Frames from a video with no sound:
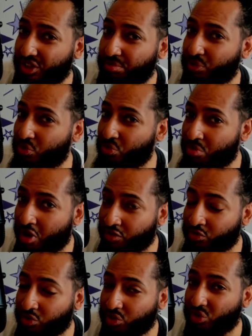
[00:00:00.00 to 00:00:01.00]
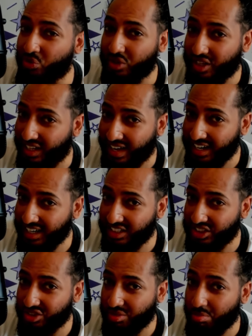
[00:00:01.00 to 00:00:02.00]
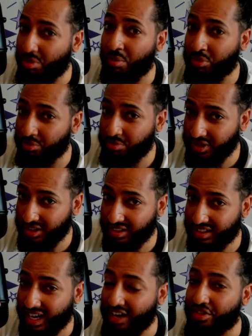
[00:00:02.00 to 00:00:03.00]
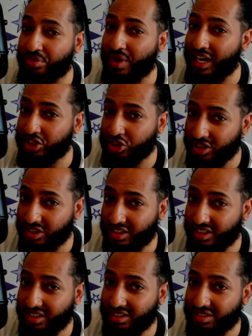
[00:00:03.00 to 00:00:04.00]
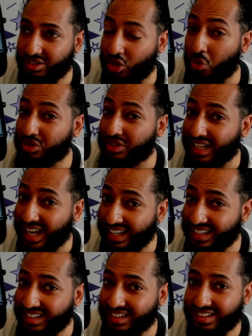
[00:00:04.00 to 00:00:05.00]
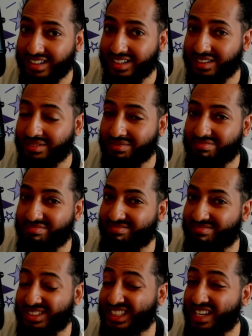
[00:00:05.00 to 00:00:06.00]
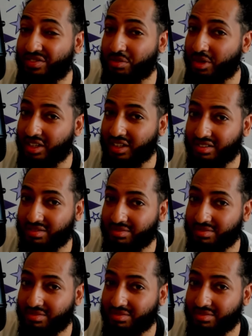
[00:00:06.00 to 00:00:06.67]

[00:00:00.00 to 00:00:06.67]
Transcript: Blue Marvel, Luke Cage, Bumblebee, Night Thrasher, Ghost Light. Save your money.